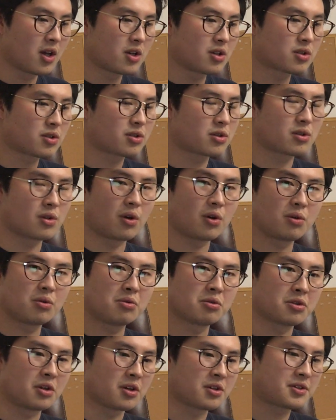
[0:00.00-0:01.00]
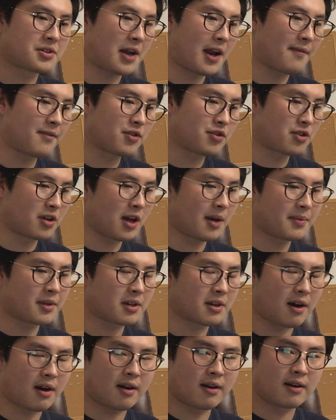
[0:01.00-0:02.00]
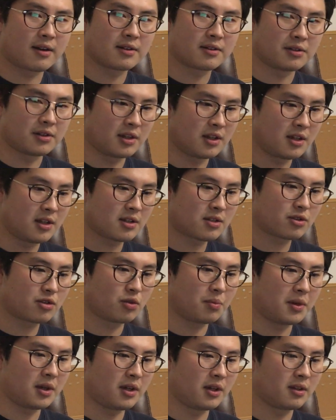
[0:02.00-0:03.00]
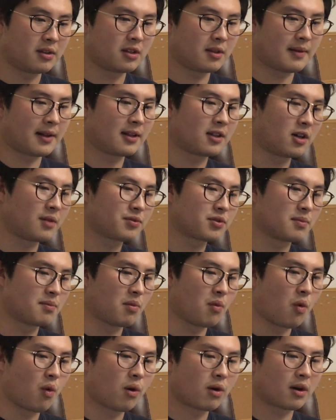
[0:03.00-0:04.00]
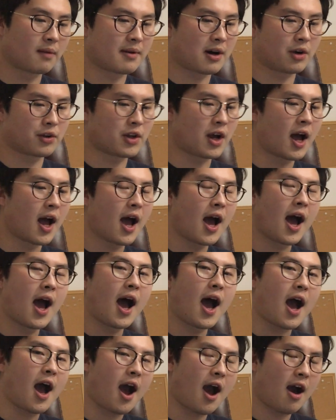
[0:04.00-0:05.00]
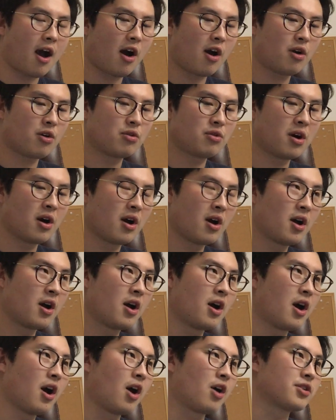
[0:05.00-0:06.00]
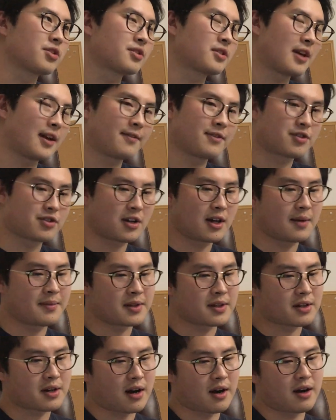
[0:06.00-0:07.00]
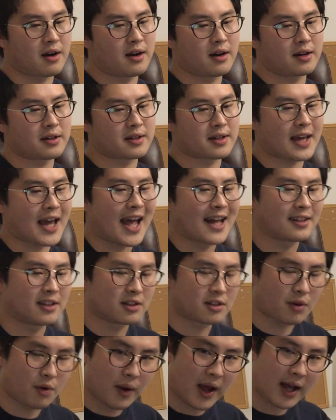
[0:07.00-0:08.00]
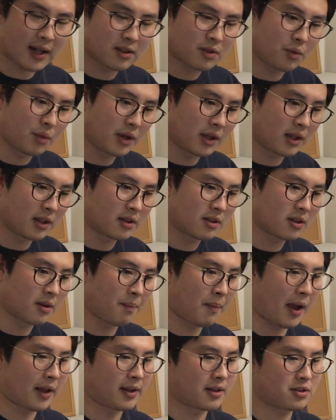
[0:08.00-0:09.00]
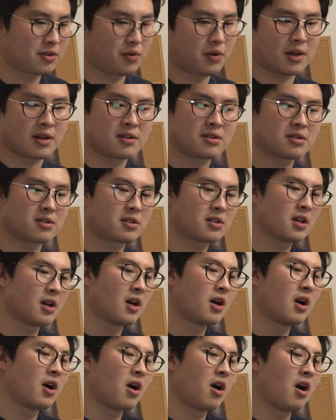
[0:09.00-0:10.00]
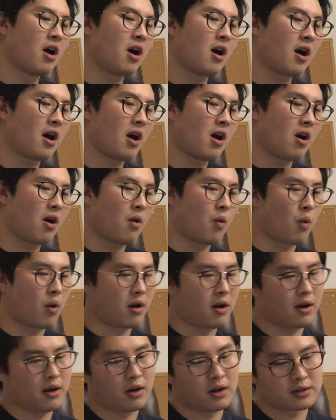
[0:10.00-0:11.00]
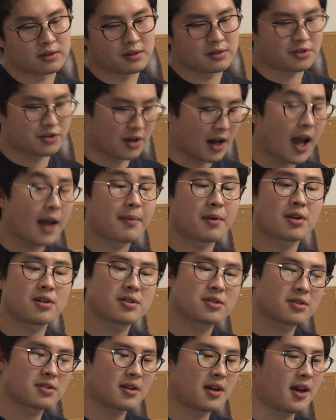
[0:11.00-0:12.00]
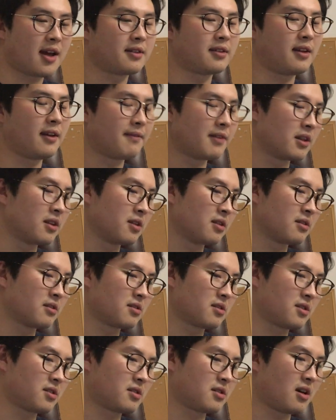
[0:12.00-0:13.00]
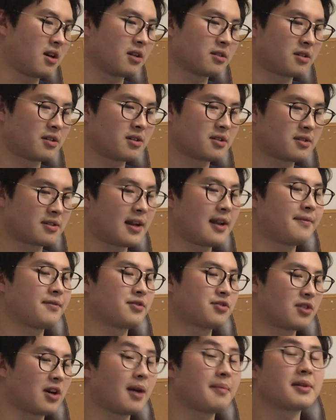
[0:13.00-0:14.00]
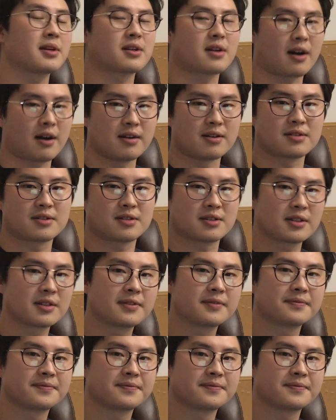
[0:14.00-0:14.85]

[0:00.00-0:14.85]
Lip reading: So the self-driving car needs to be developed more about how a self-driving car can interact with the pedestrians or other drivers and even just other self-driving cars.